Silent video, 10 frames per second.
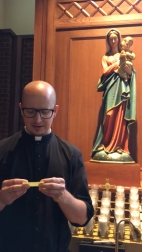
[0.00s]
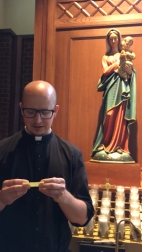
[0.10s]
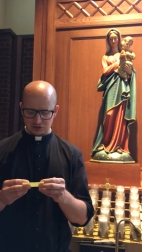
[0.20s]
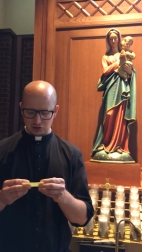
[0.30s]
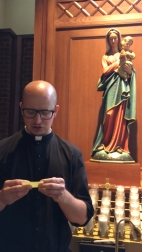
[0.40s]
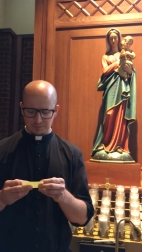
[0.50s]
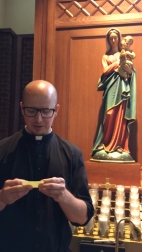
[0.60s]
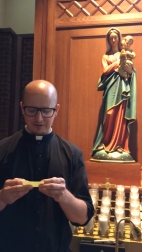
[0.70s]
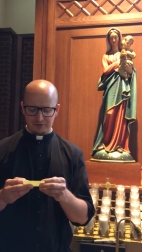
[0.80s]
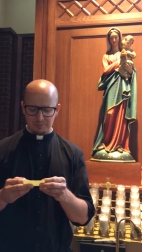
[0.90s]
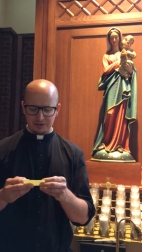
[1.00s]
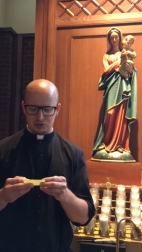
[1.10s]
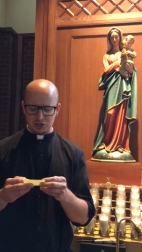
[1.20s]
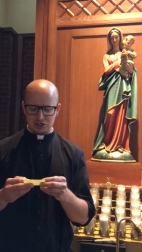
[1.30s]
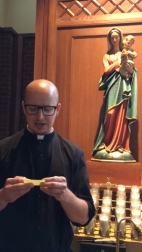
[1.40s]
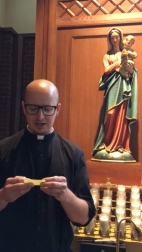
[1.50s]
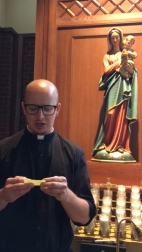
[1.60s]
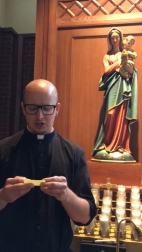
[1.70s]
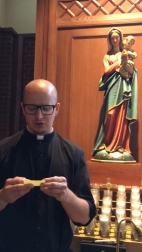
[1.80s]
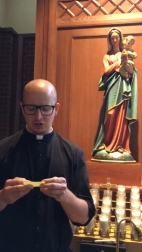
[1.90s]
Let's also pray for Patricia
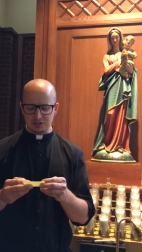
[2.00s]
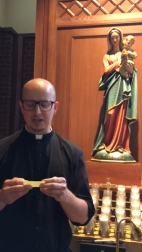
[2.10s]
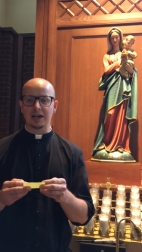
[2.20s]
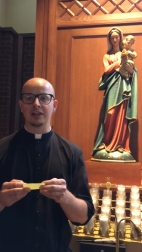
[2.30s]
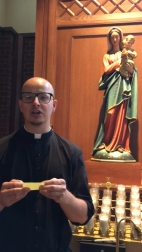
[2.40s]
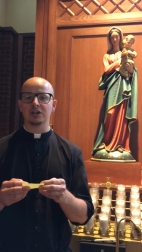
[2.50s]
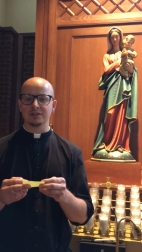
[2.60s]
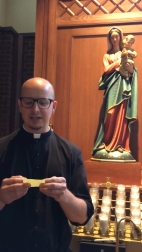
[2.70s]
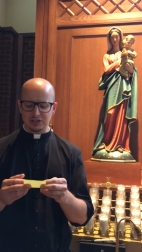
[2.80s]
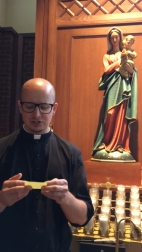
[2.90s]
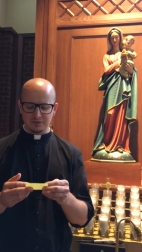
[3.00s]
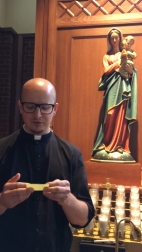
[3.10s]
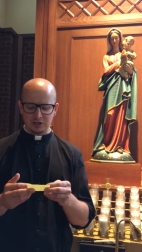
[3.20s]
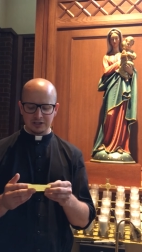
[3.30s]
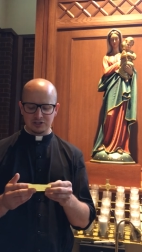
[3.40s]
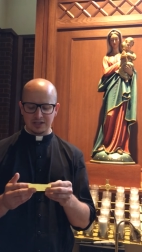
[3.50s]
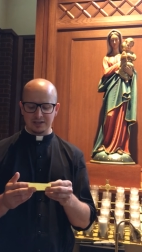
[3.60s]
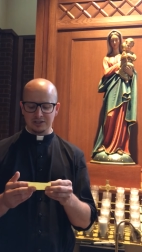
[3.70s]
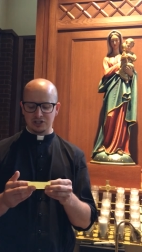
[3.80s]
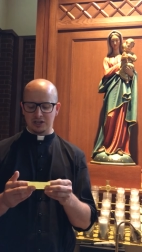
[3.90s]
Noska and her intention for the
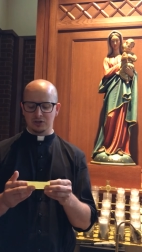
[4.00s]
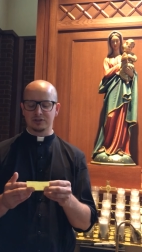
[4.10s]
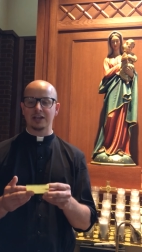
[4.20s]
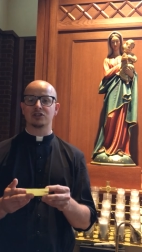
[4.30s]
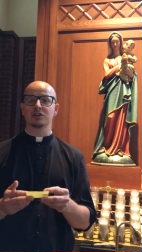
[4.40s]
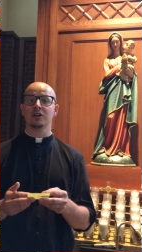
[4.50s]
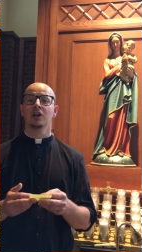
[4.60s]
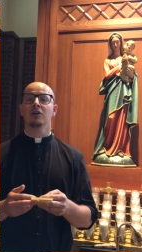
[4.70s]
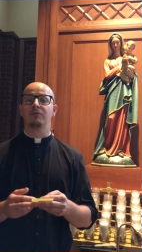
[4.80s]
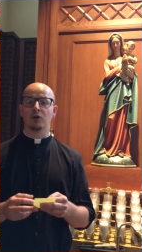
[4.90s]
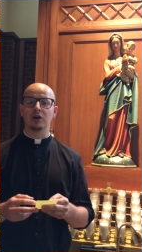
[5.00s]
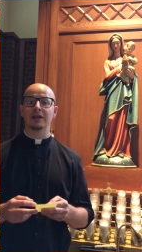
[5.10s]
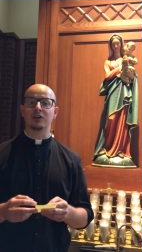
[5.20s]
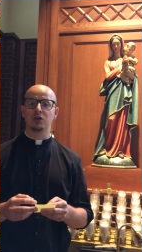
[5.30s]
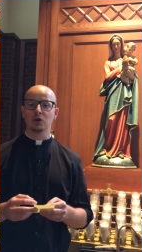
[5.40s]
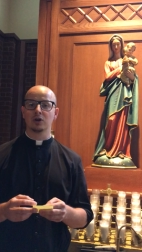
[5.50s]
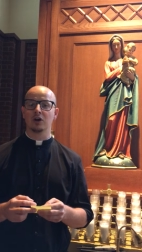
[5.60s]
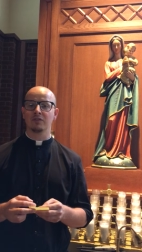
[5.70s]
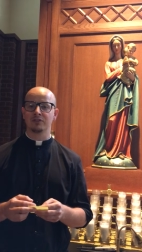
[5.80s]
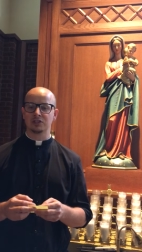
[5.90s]
uh, general intention for the cure
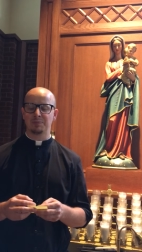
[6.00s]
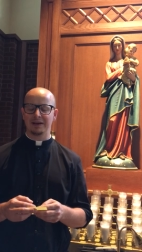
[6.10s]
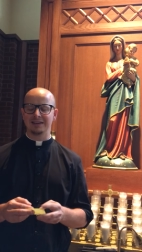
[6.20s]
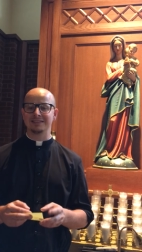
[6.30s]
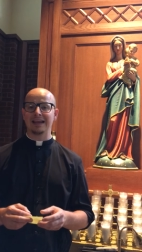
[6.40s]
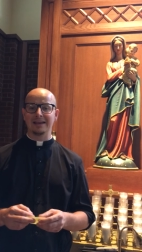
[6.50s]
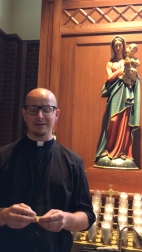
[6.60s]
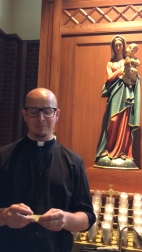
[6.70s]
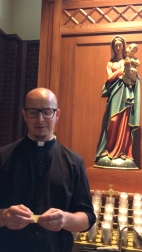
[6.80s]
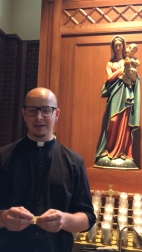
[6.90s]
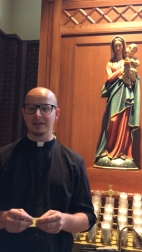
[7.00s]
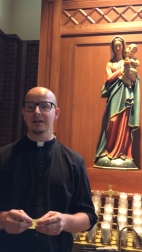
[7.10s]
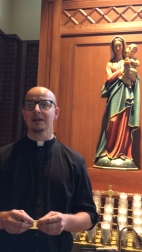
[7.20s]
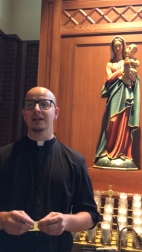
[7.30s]
of this pandemic.